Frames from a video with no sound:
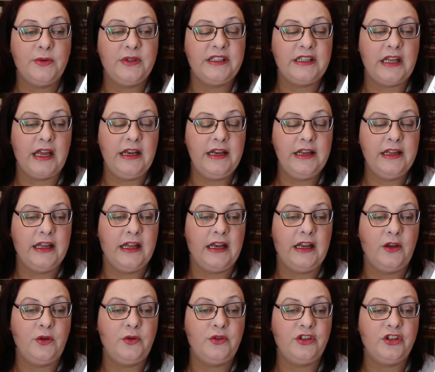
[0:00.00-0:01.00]
a silent killer
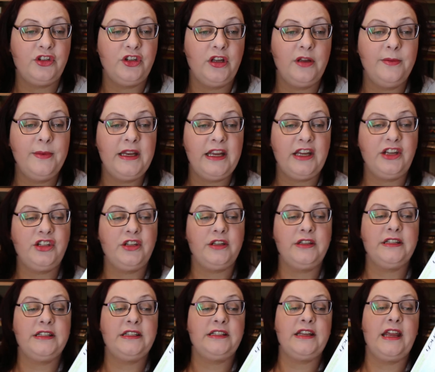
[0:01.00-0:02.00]
whose determination
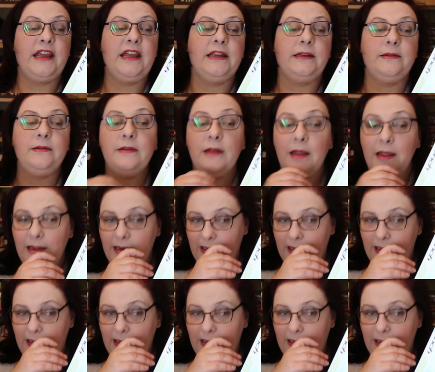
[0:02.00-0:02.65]
to stay hidden